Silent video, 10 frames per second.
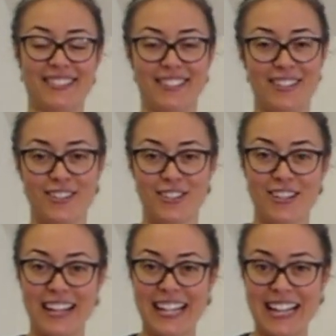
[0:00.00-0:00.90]
So your
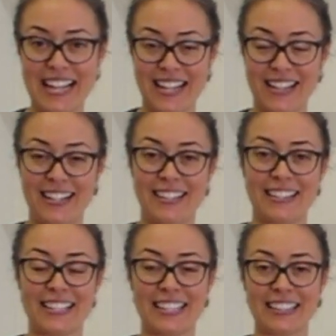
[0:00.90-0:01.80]
chin
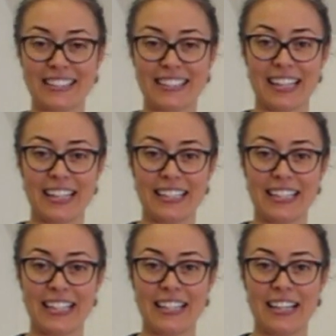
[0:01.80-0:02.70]
tucks
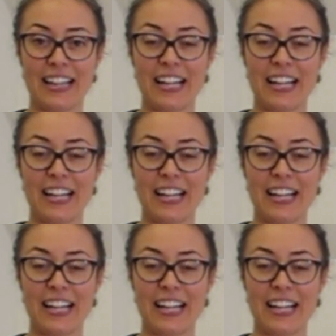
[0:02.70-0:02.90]
slightly.